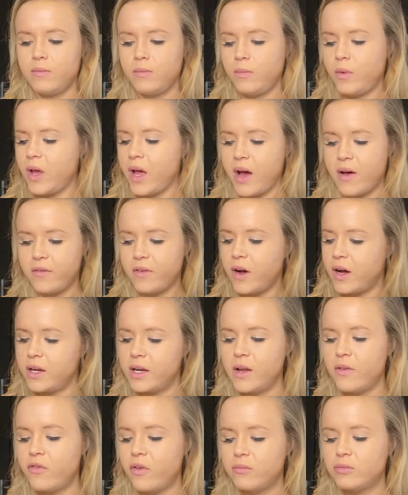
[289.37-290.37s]
we have
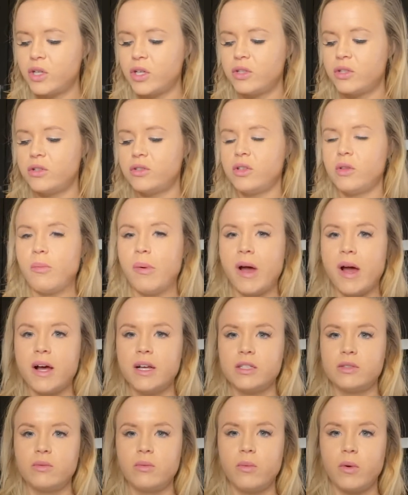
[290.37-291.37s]
gotten it from Trader Joe's in the
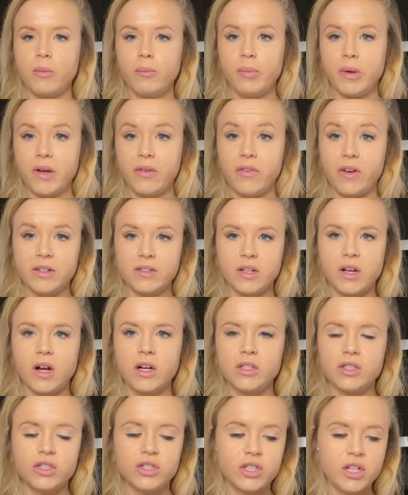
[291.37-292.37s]
past. We're big fans of
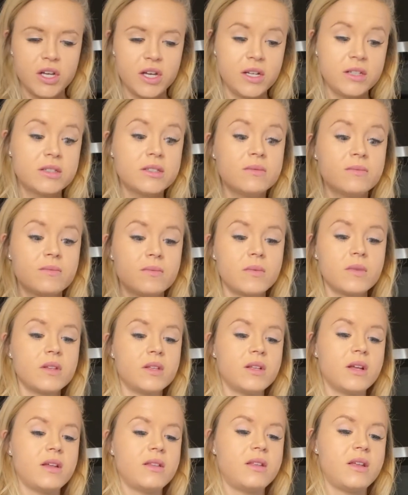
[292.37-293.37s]
cottage cheese.
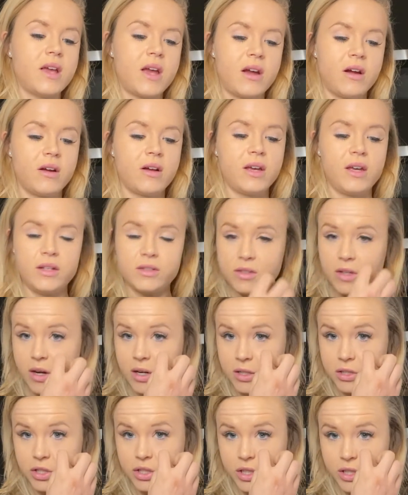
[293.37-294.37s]
Eric eats
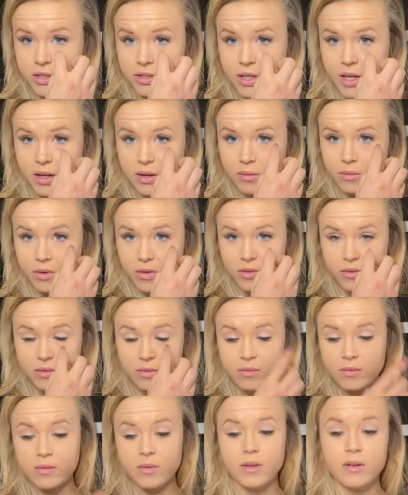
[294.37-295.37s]
cottage cheese like with
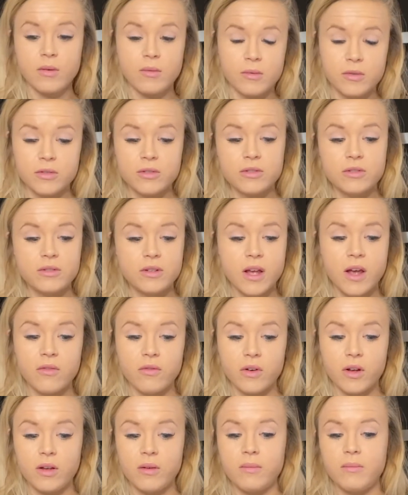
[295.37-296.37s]
almost
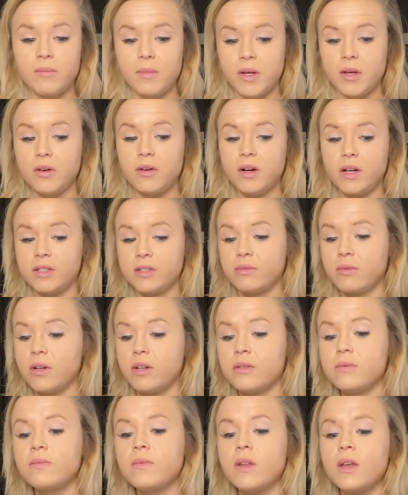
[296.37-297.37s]
every meal, I
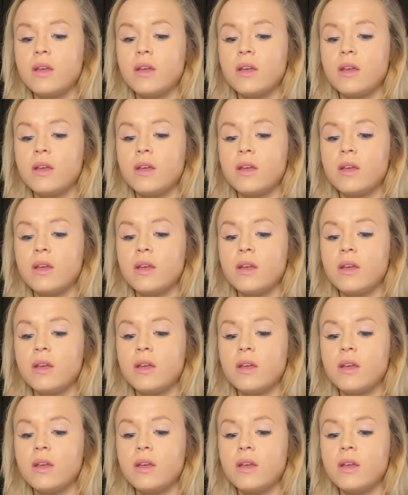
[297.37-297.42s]
swear.